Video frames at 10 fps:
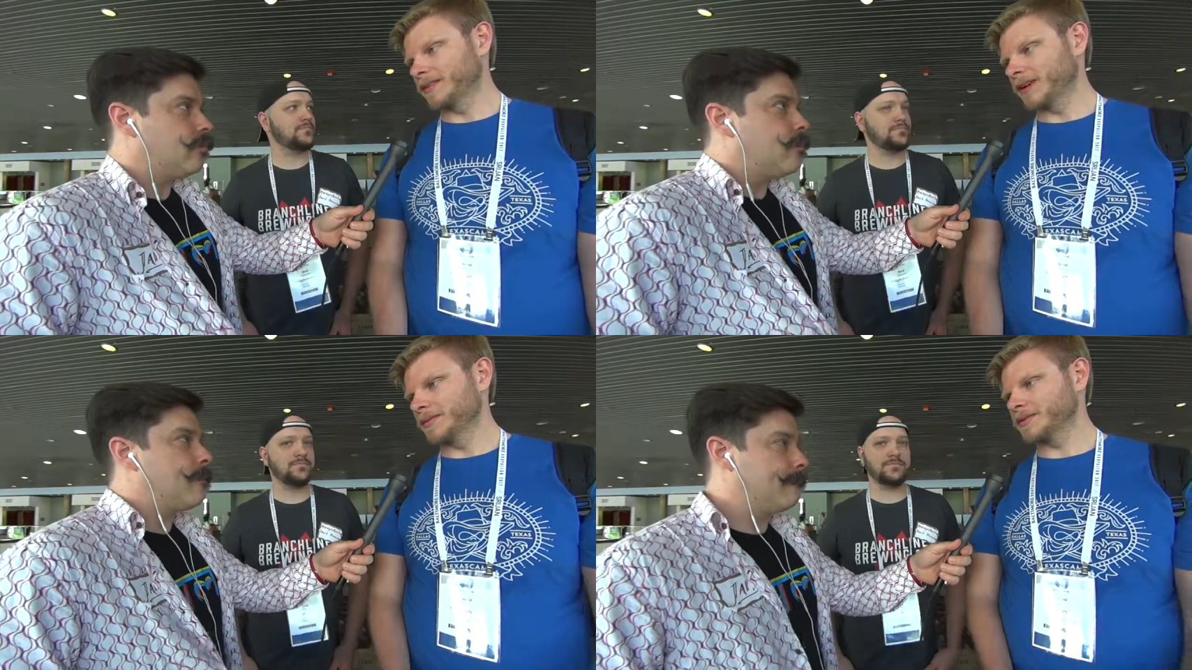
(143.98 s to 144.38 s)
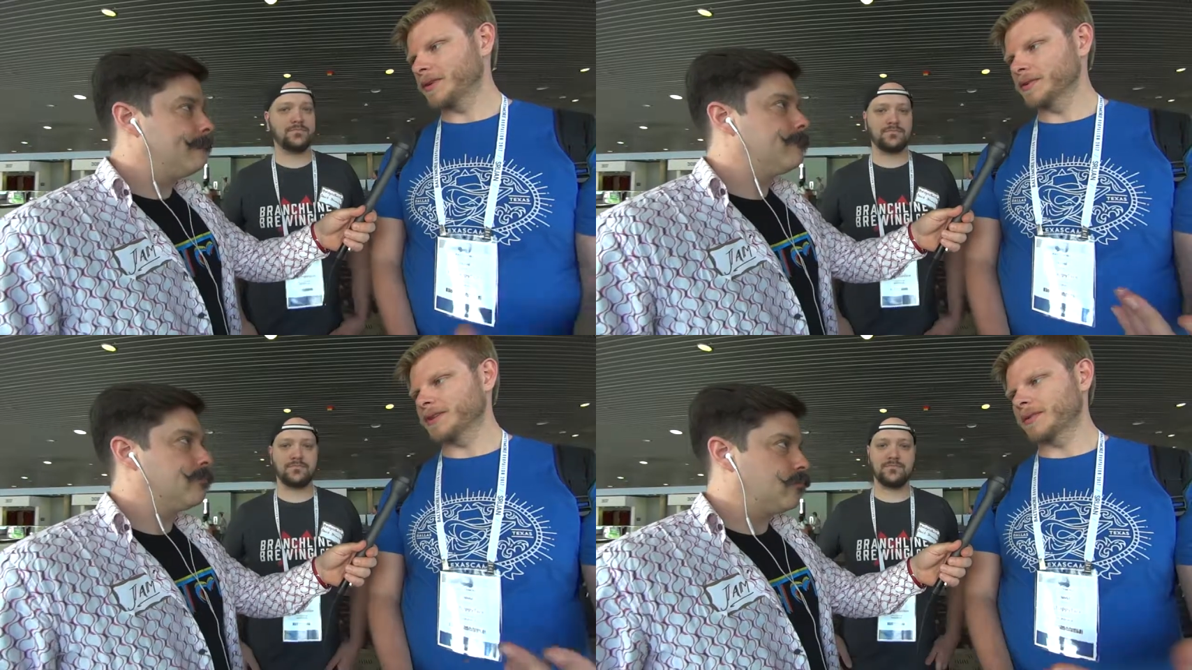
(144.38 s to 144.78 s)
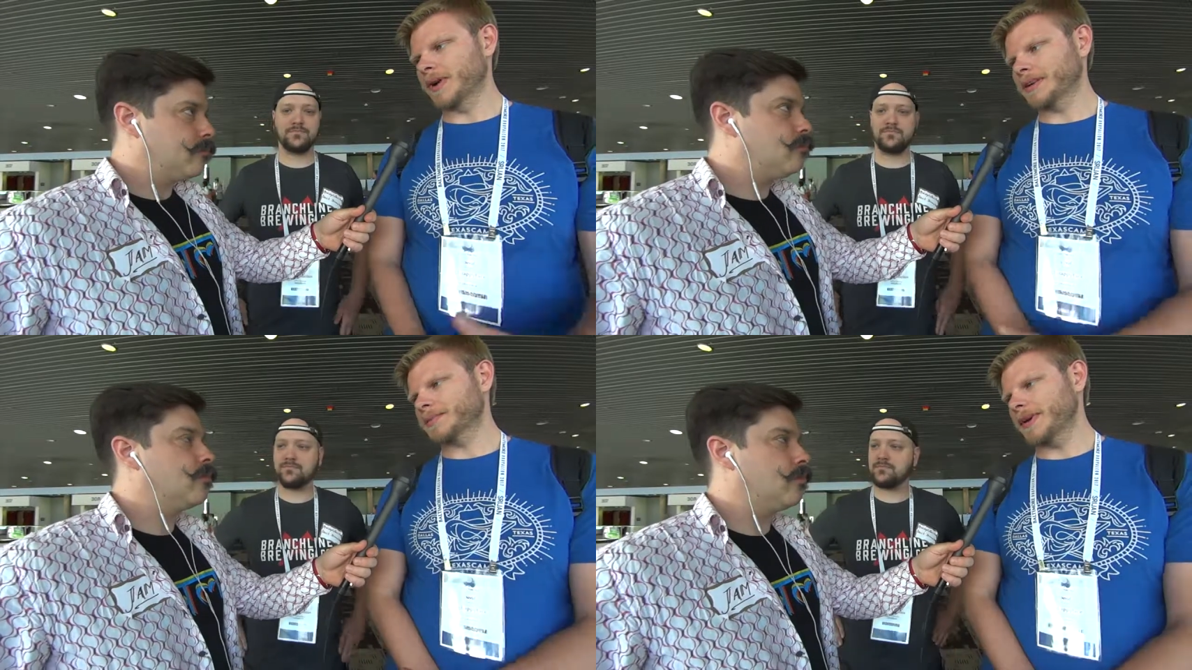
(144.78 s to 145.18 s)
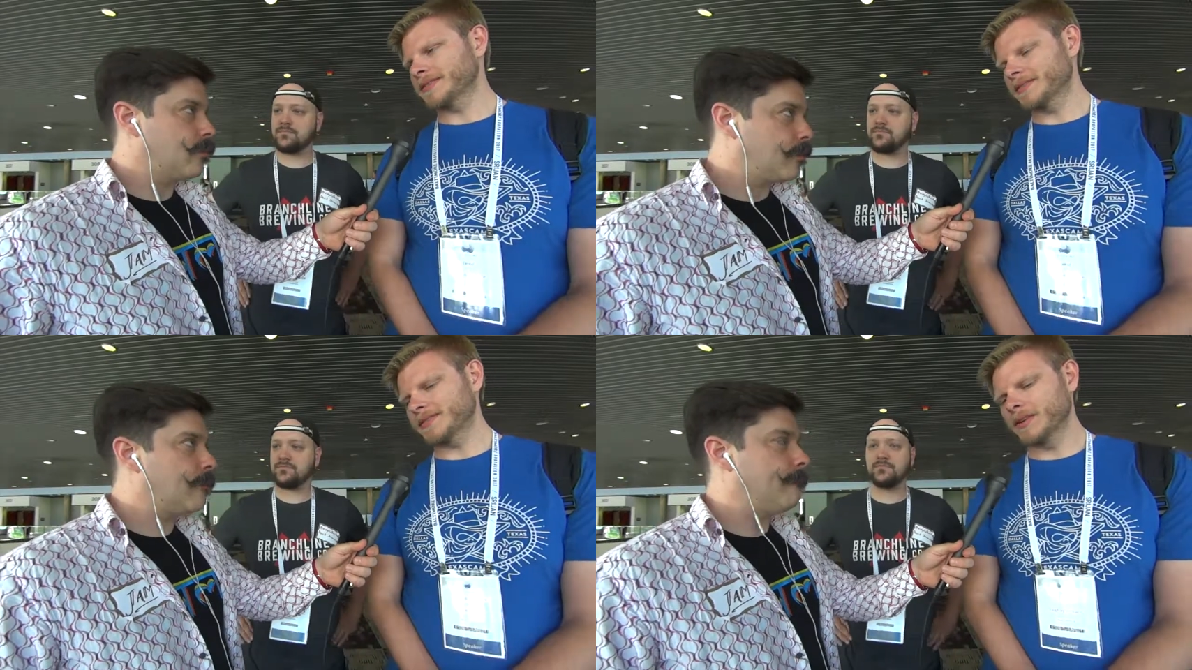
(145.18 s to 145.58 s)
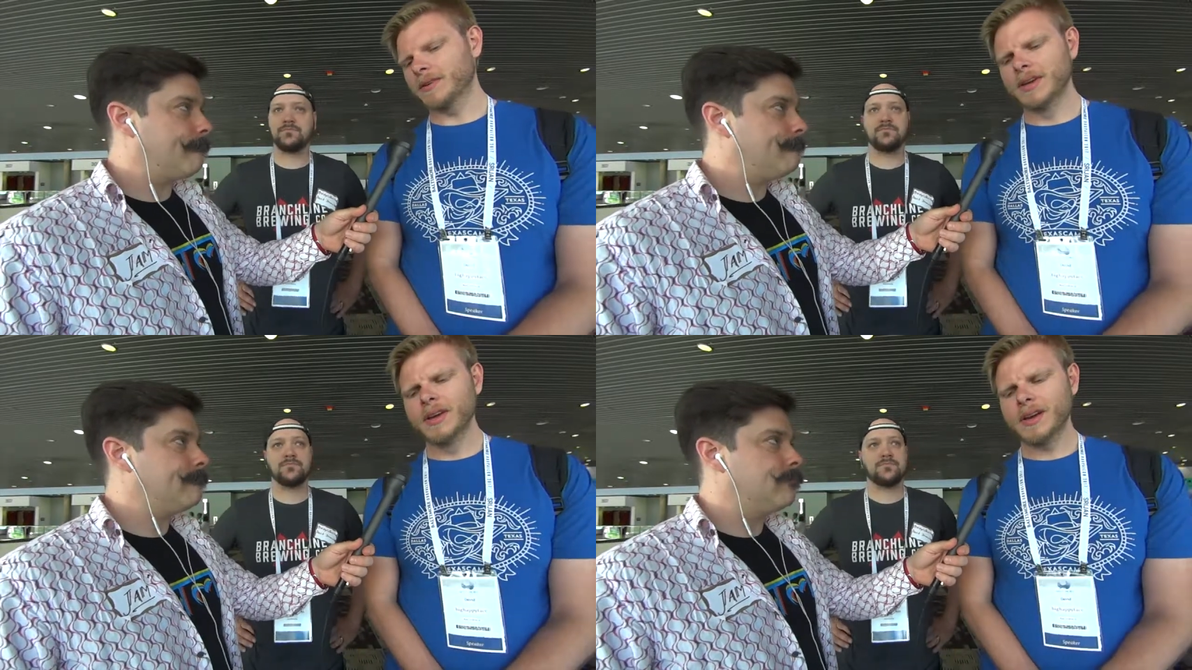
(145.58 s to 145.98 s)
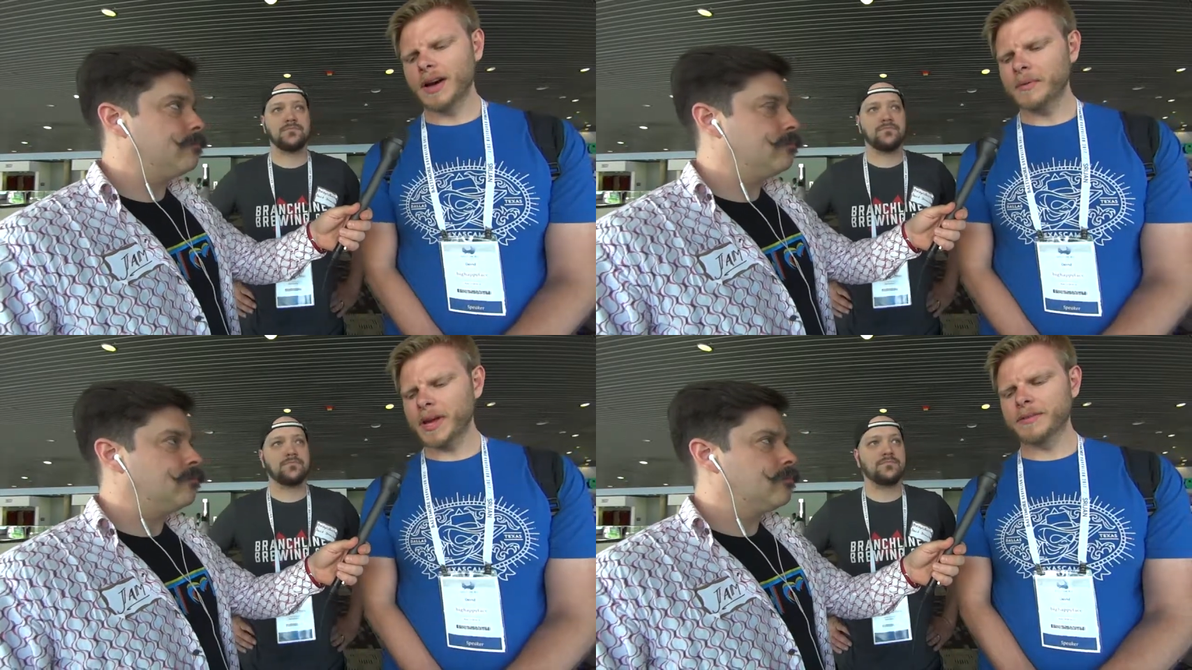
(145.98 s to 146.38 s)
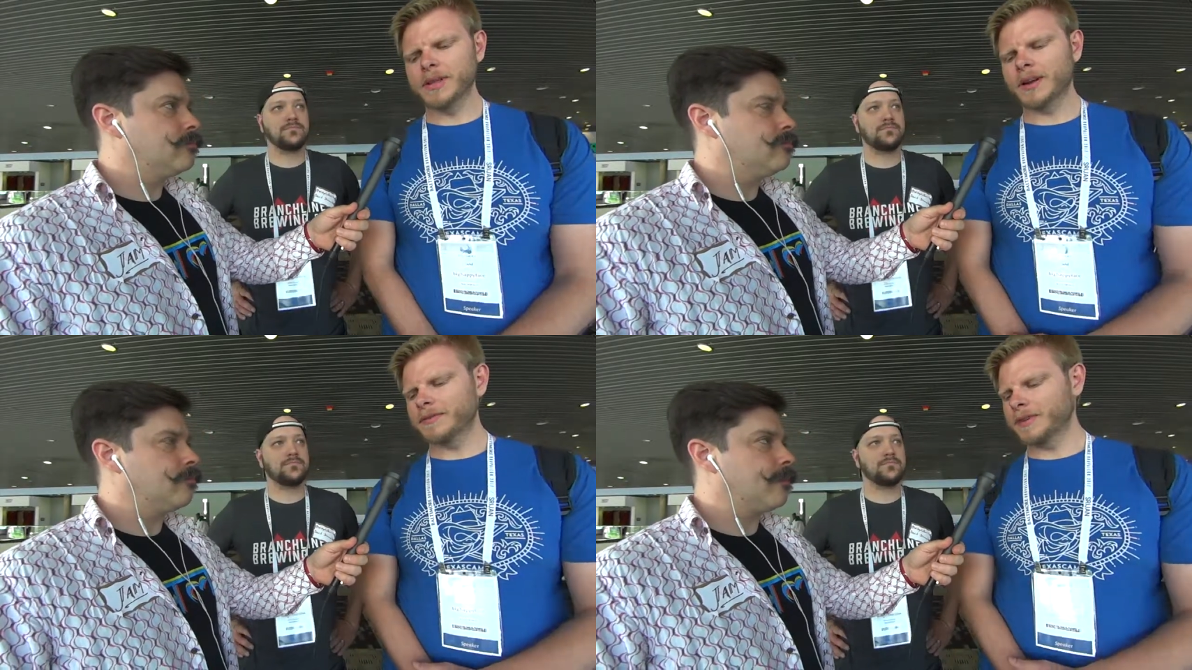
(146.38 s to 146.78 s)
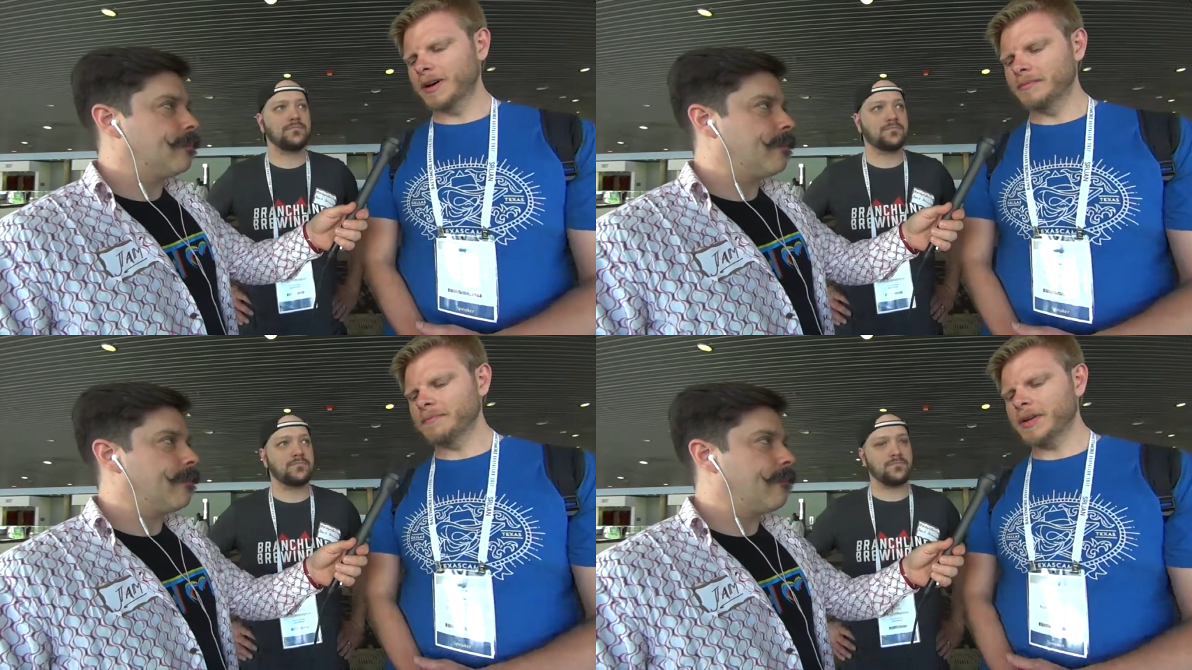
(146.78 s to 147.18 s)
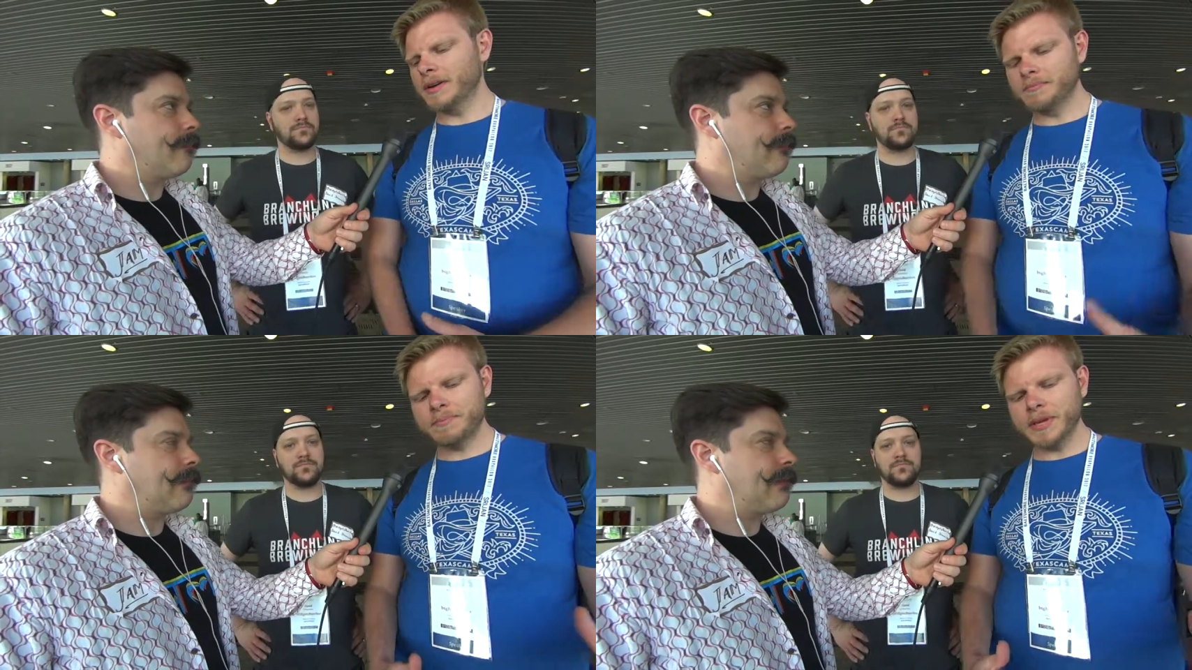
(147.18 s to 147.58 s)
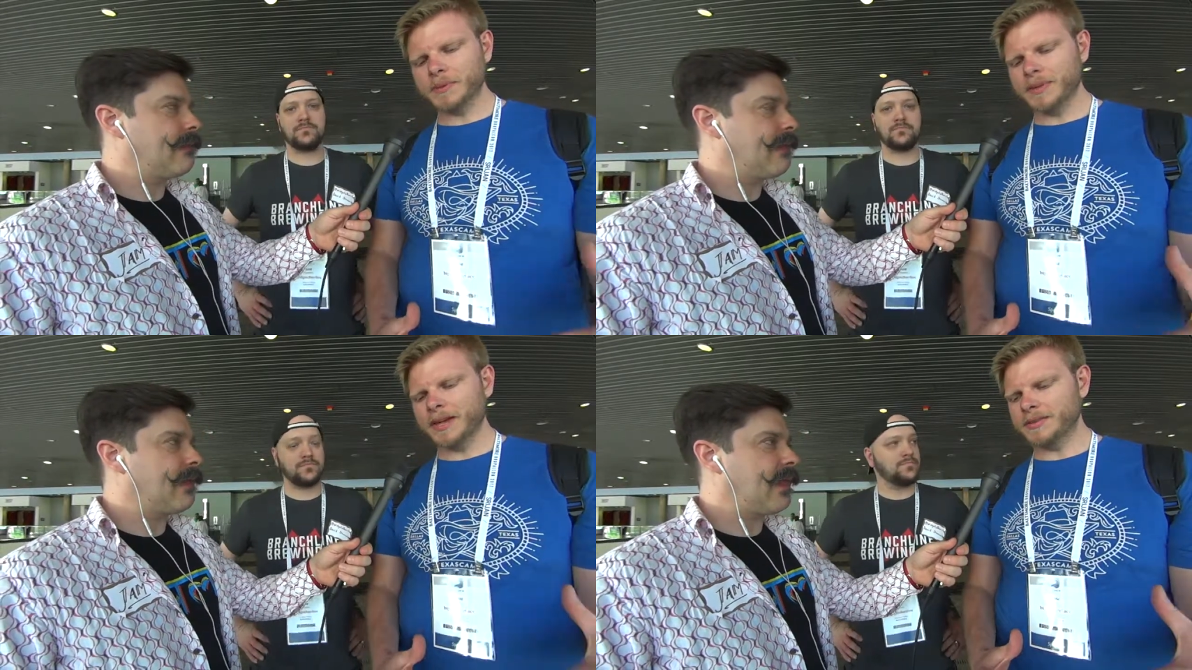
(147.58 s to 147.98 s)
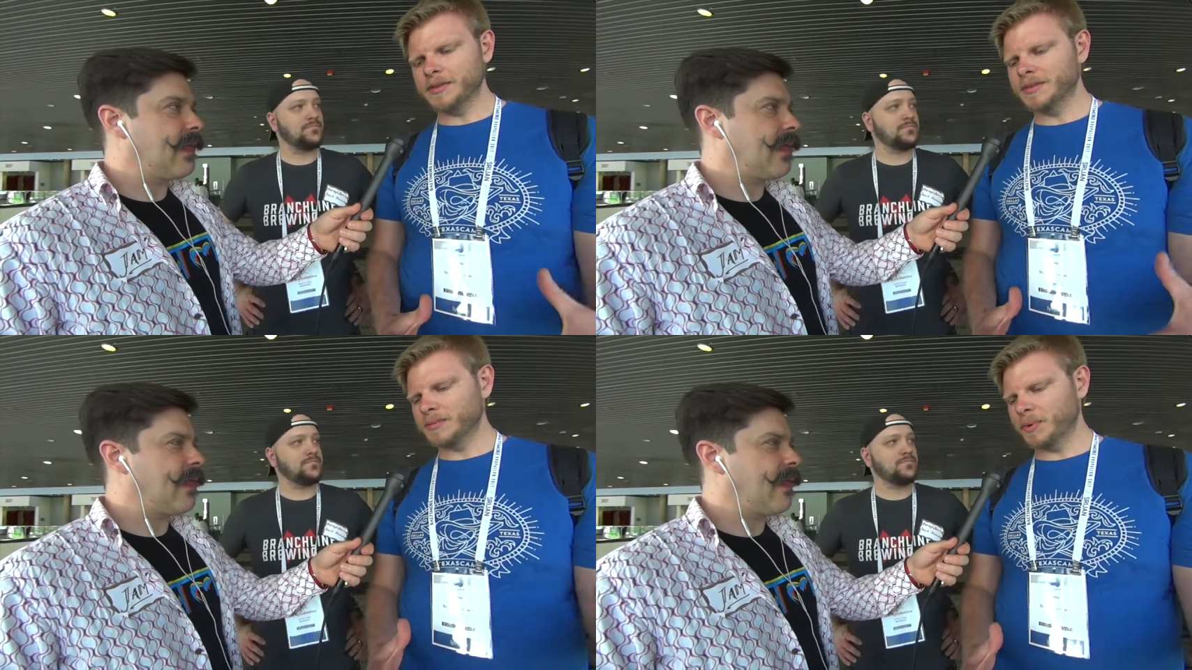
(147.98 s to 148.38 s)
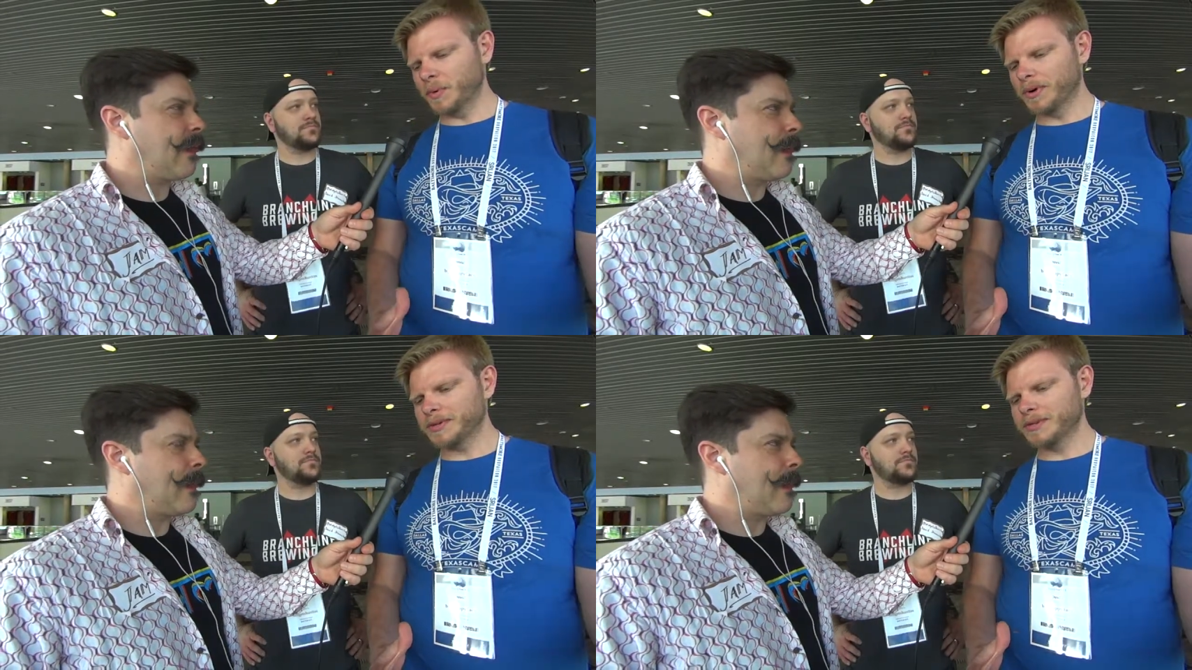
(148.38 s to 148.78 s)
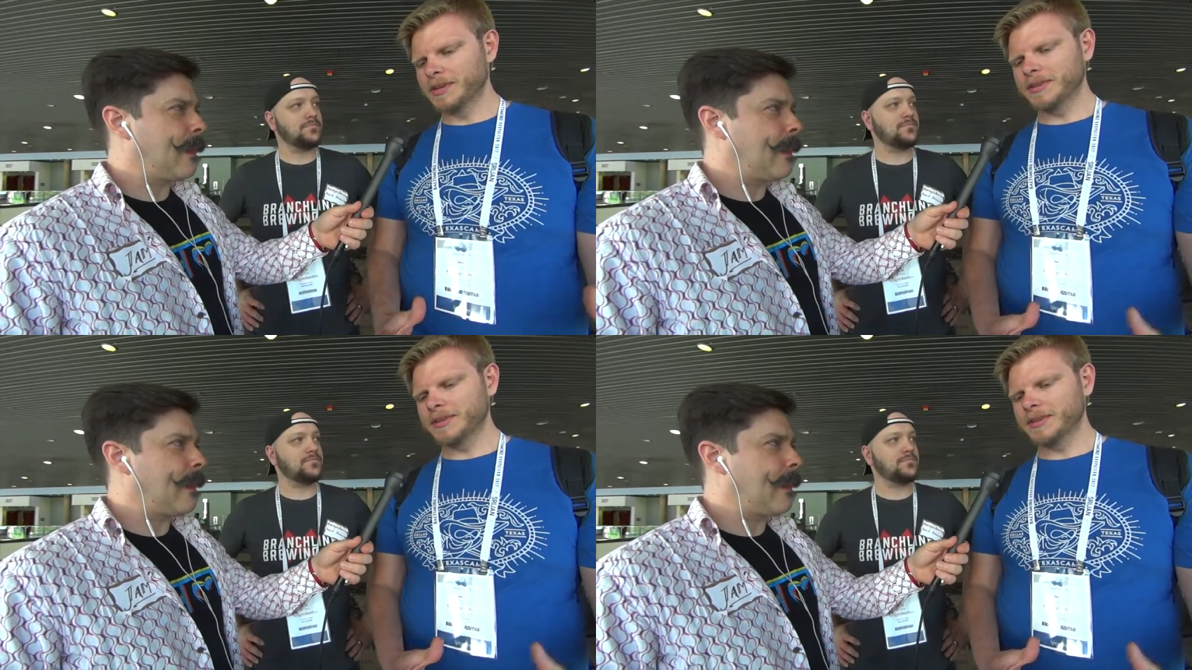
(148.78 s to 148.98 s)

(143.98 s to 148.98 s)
Speaker 1: right, which hosts on Rackspace, and so uh, we have a lot of uh, people that do support,